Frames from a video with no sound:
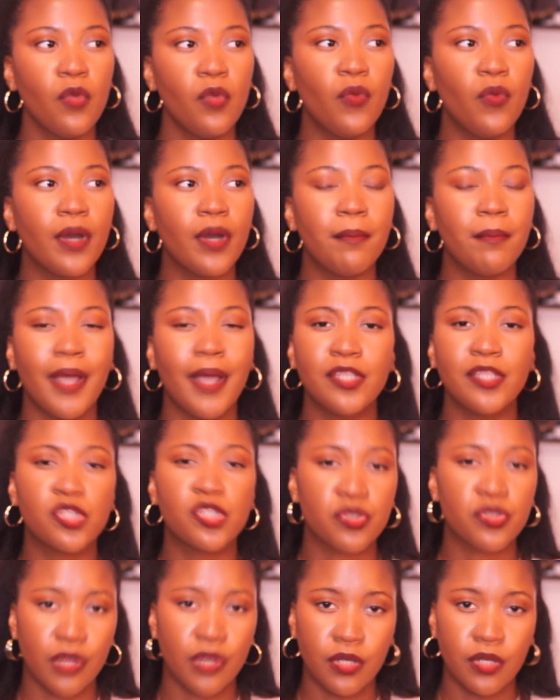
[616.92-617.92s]
where my
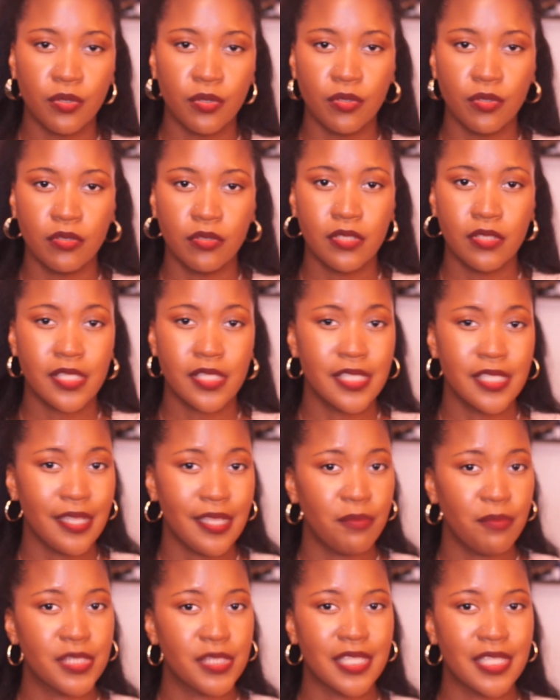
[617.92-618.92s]
struggle since
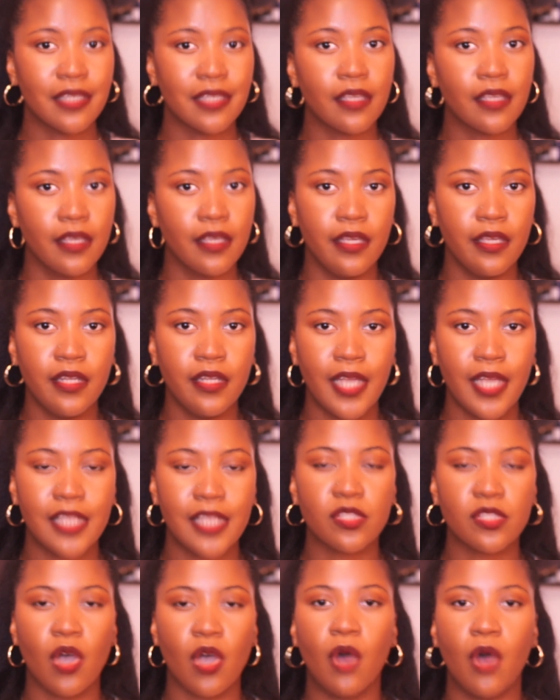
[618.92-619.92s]
I was a kid
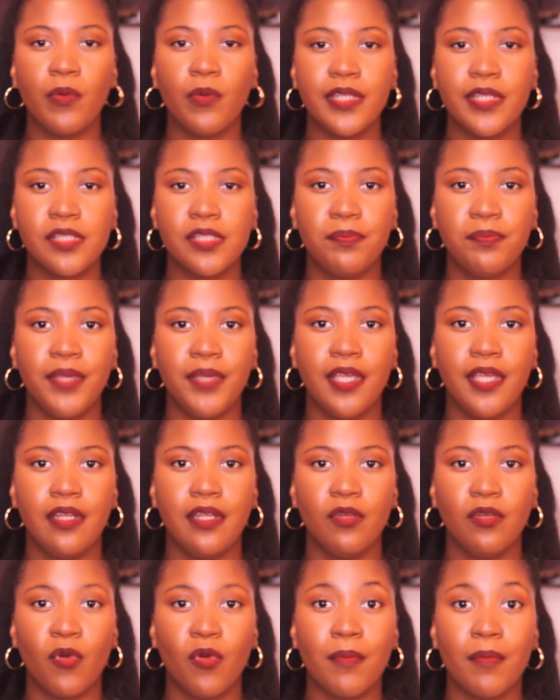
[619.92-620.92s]
has always
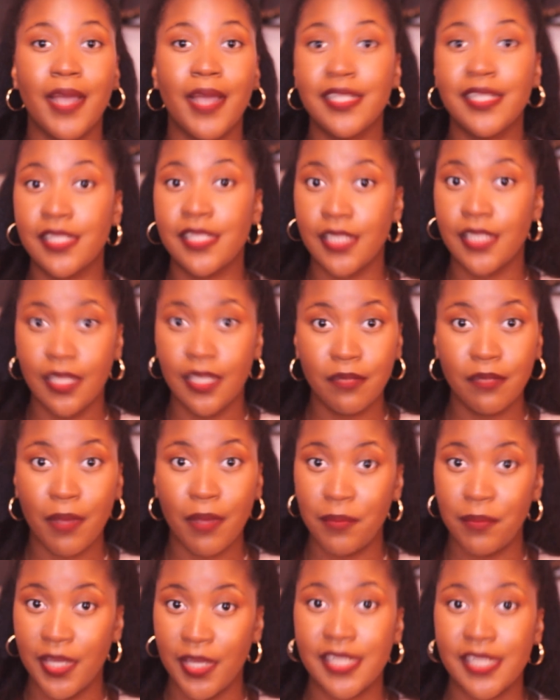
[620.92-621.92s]
been, or my sin,
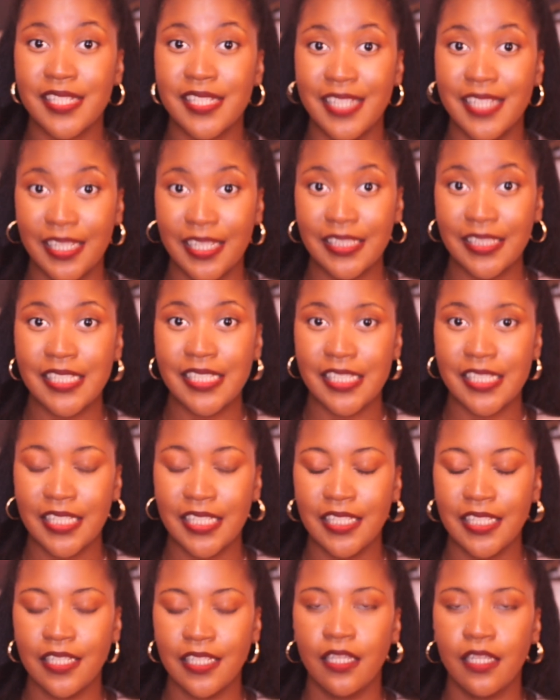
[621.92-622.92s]
my biggest deadly
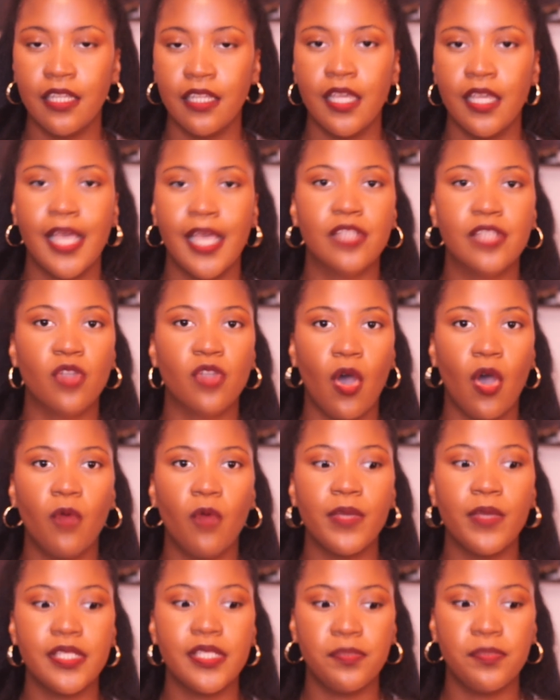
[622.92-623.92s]
sin, has
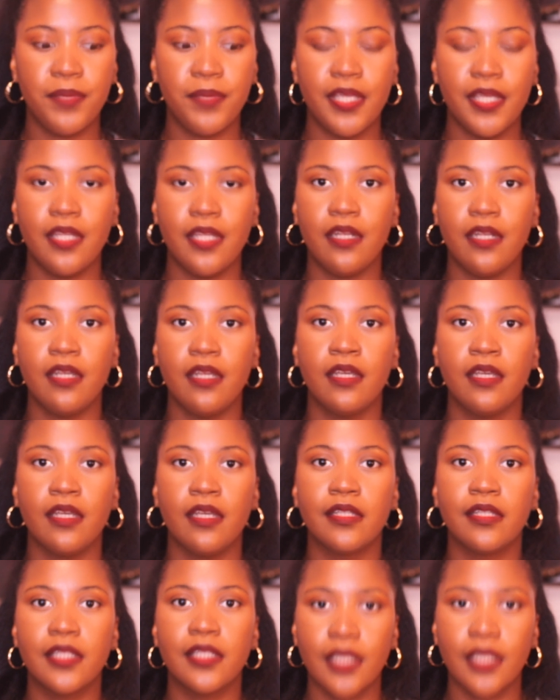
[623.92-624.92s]
always been
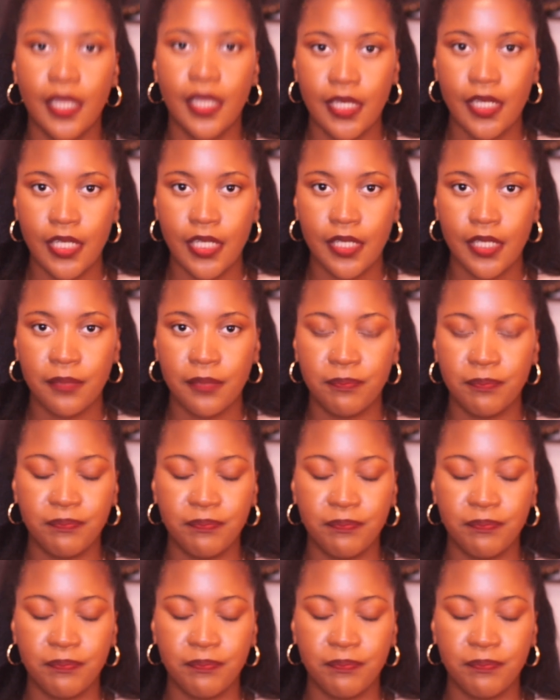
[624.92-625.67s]
gluttony.